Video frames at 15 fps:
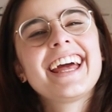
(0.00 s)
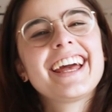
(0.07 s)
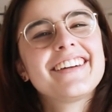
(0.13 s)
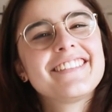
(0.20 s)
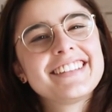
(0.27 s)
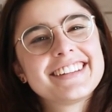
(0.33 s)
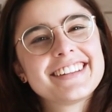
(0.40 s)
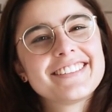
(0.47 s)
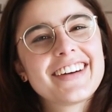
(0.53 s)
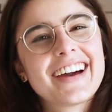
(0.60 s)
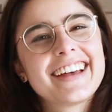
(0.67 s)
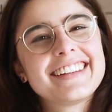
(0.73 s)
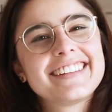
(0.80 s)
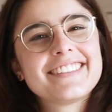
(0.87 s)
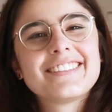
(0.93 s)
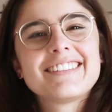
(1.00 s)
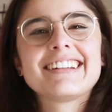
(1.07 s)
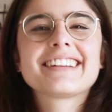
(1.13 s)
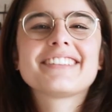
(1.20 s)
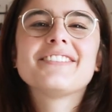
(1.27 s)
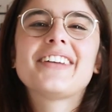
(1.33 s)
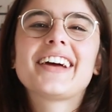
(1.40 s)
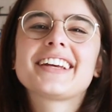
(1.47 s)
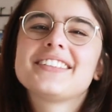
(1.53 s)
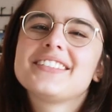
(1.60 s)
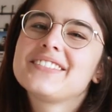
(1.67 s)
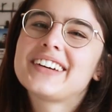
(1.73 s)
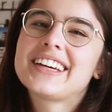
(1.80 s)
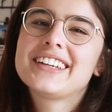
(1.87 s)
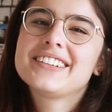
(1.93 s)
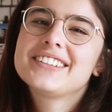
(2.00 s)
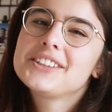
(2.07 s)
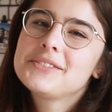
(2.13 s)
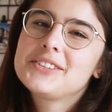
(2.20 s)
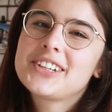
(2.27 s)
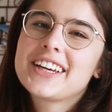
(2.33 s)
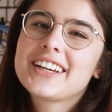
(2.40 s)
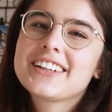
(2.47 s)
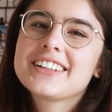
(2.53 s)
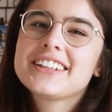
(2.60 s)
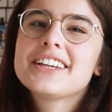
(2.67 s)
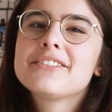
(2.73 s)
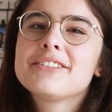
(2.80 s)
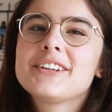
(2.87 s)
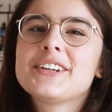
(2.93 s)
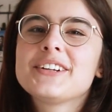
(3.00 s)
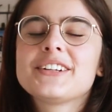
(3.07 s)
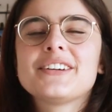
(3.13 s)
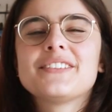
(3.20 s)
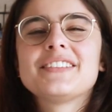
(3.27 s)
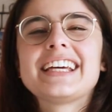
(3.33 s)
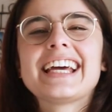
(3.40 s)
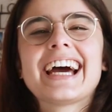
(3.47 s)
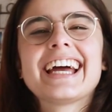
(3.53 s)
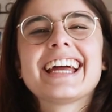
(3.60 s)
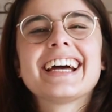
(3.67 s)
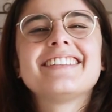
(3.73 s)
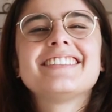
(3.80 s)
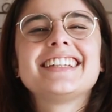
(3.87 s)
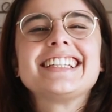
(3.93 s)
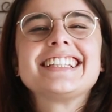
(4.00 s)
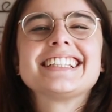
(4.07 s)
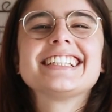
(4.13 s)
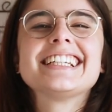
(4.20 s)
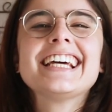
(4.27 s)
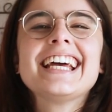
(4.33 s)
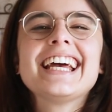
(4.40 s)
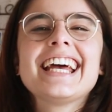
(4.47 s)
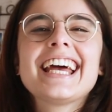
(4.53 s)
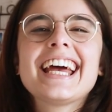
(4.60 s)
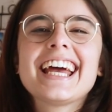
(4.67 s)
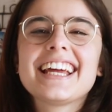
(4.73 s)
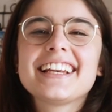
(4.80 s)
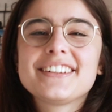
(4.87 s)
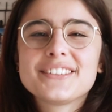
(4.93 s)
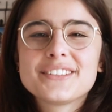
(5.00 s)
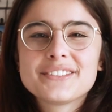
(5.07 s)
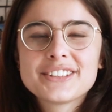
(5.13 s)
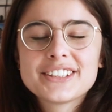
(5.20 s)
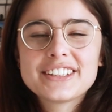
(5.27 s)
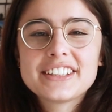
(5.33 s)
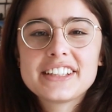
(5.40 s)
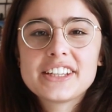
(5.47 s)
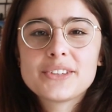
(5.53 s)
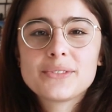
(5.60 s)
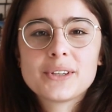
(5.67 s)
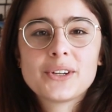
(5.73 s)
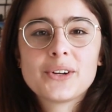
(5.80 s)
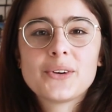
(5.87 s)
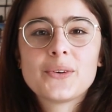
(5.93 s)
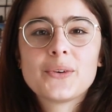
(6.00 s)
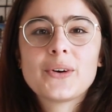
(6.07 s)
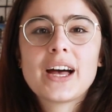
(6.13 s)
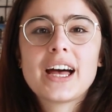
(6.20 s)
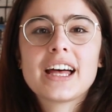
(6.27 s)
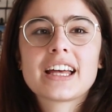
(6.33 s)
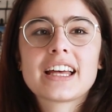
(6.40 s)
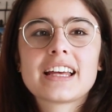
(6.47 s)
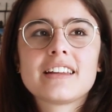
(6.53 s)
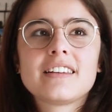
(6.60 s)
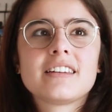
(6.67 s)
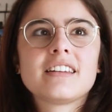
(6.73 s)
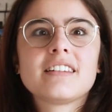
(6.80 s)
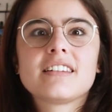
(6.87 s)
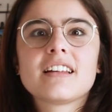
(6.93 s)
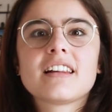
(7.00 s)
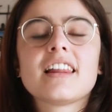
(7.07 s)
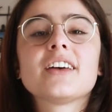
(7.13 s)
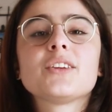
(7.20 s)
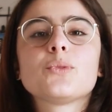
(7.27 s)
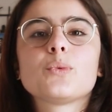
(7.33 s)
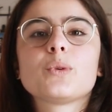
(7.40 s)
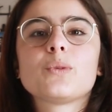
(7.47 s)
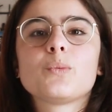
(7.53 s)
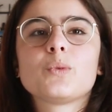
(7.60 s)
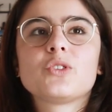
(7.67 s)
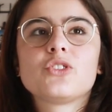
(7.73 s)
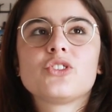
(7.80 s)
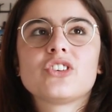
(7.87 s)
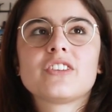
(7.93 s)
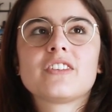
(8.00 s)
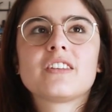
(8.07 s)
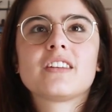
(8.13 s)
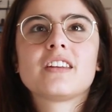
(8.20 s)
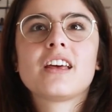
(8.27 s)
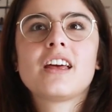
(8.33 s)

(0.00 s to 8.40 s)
Hey, what's up guys, and welcome back to my YouTube channel. If you don't know me, hi, I'm Tita. And so for today's video, since the last one was just